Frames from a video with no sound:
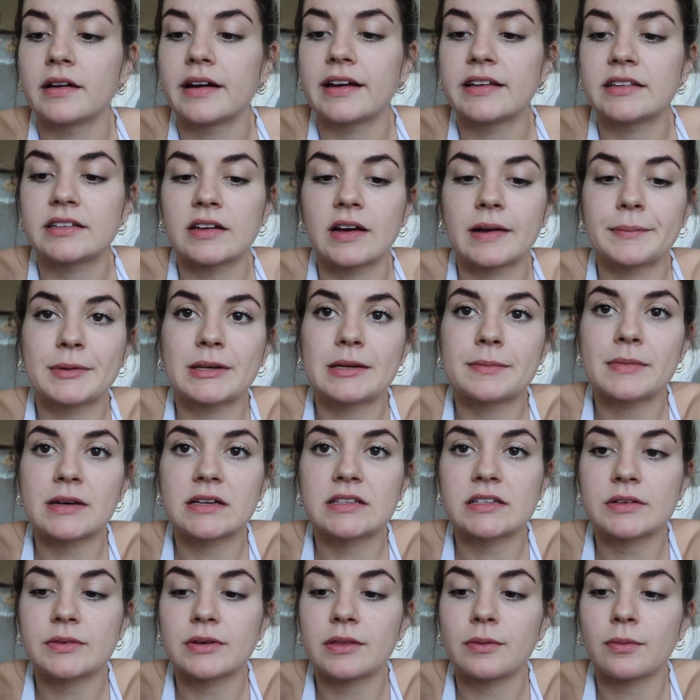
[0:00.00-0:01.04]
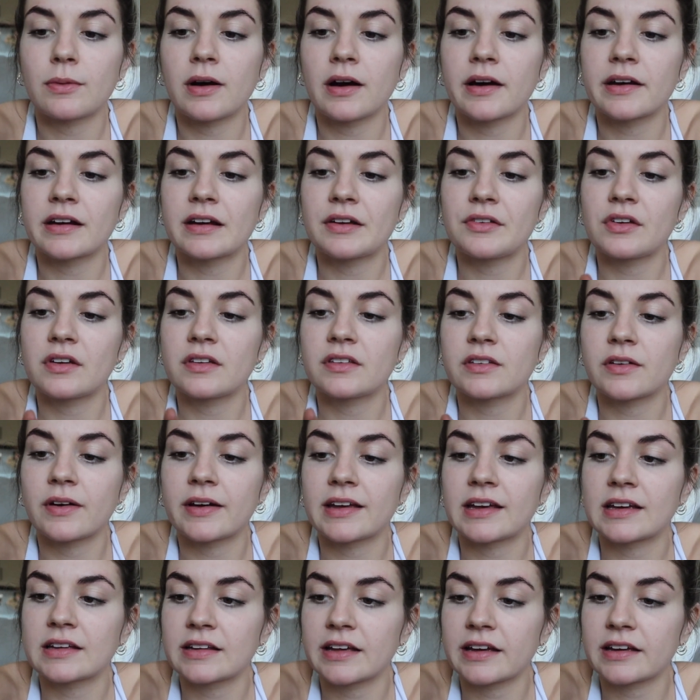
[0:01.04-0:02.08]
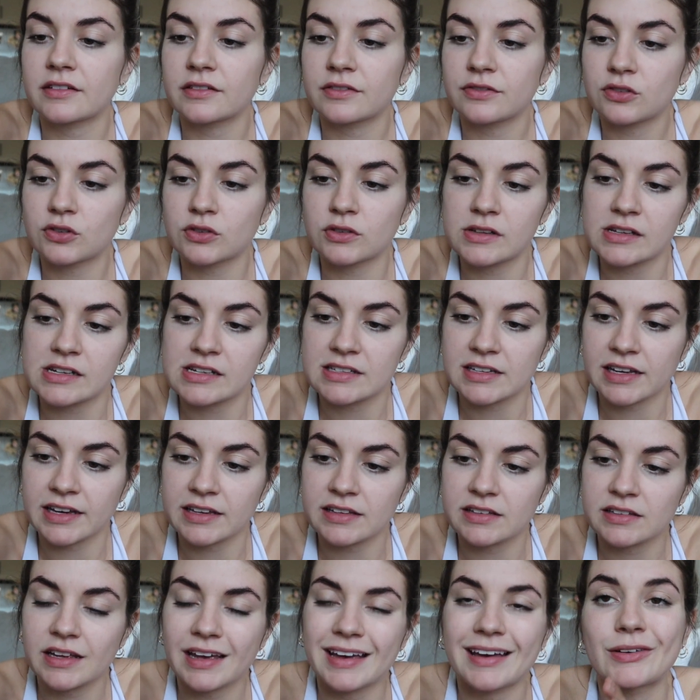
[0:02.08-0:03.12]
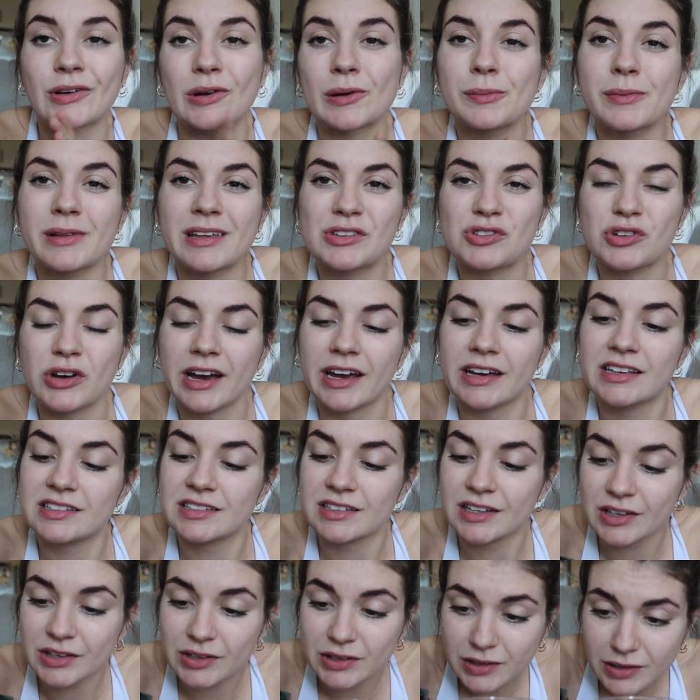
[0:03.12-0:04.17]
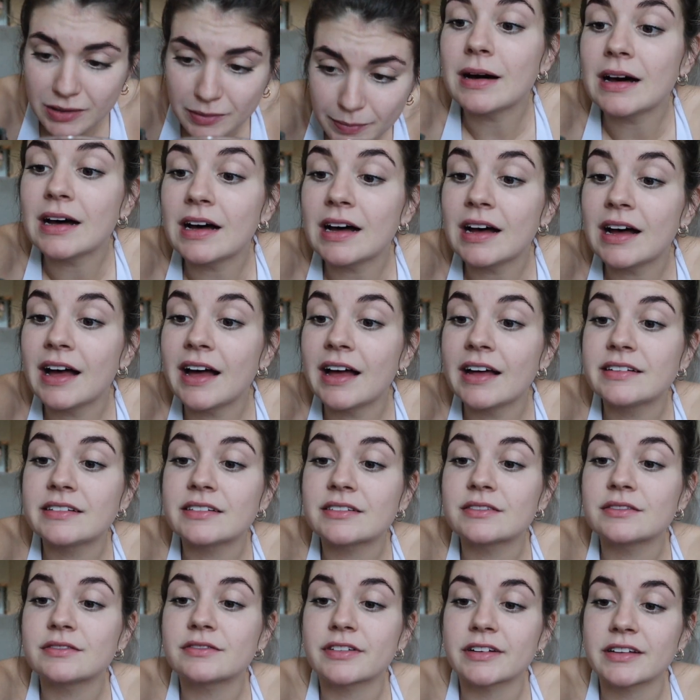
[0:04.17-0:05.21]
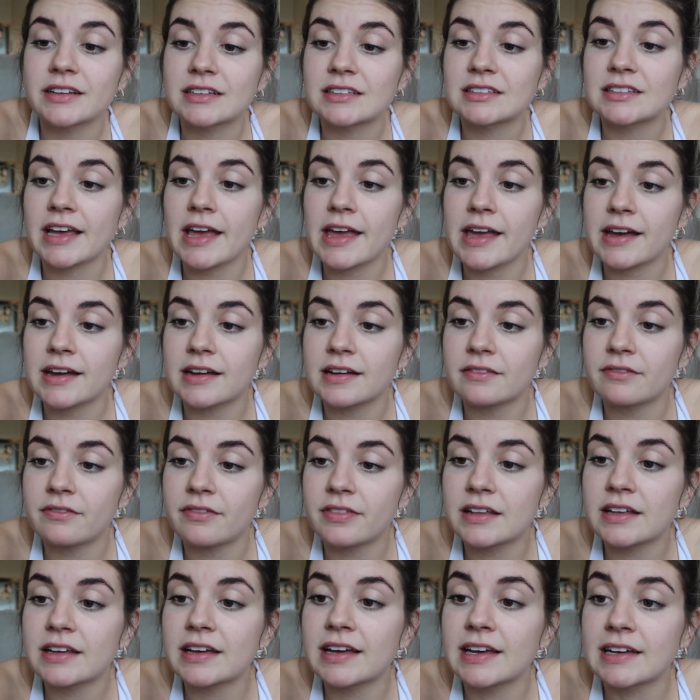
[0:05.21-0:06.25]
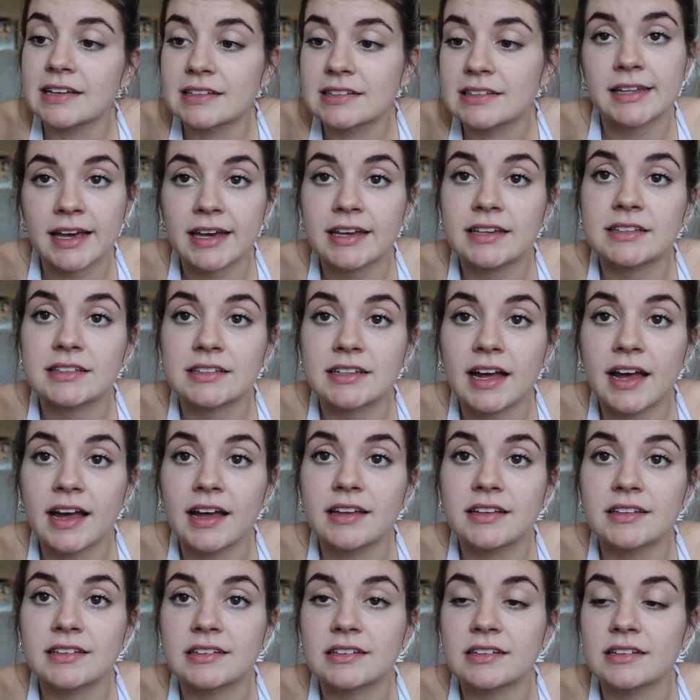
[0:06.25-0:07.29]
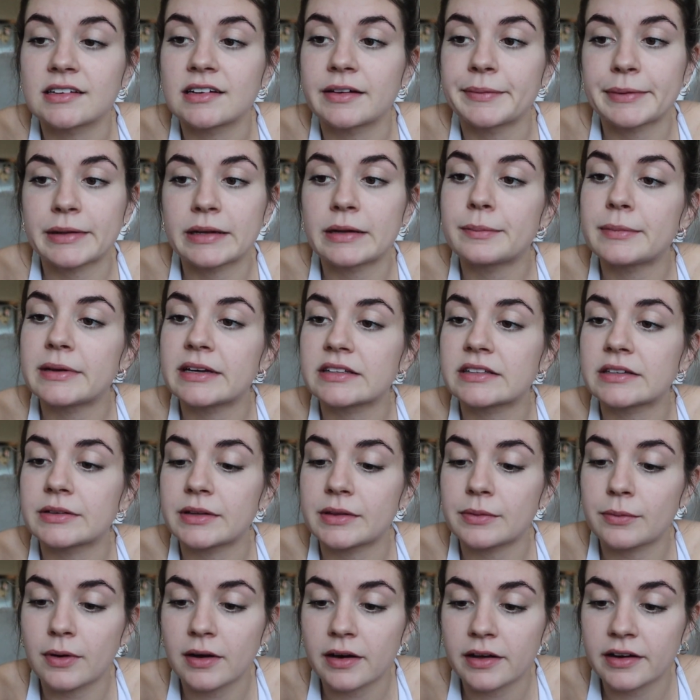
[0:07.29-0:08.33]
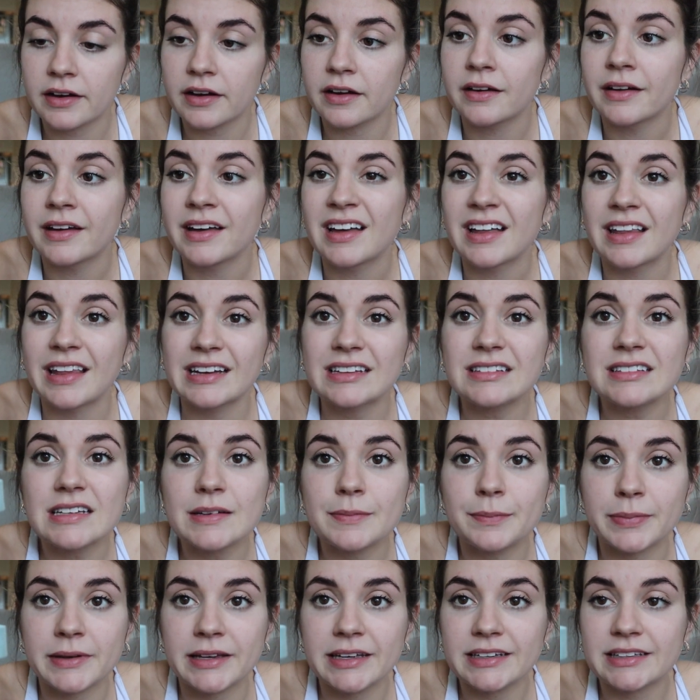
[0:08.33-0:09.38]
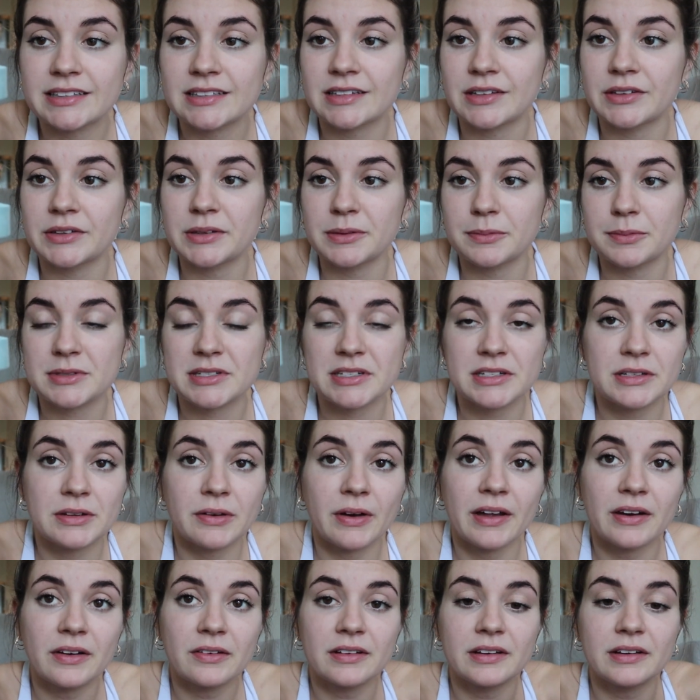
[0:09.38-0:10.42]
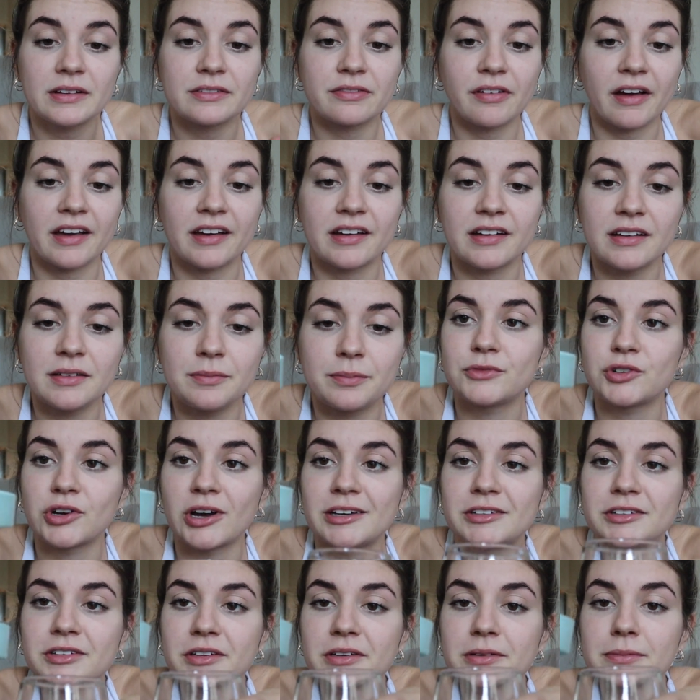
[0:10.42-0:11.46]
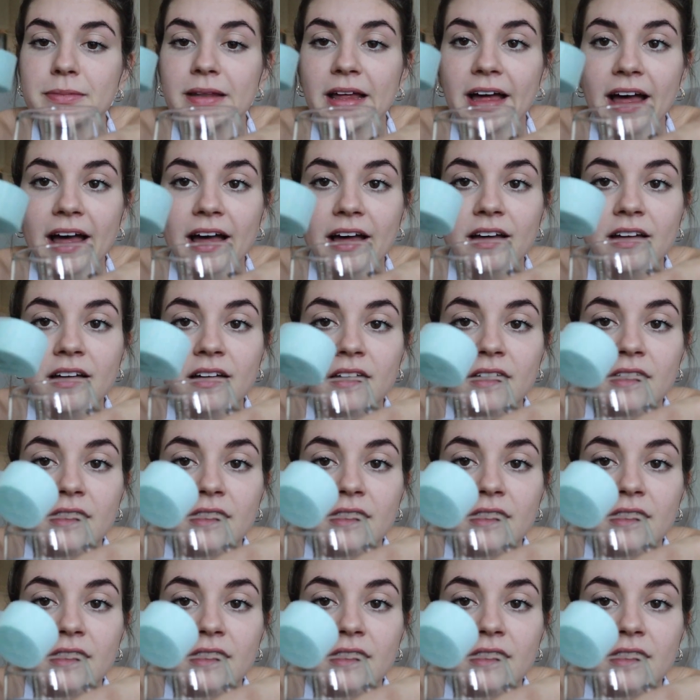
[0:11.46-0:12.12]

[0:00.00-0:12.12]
right, so I'm gonna mix it with water just so I can like fully taste it. I normally dry scoop, but for the sake of this taste test, I'm gonna mix it with water. That's a big scoop too. I don't know if I could dry scoop that.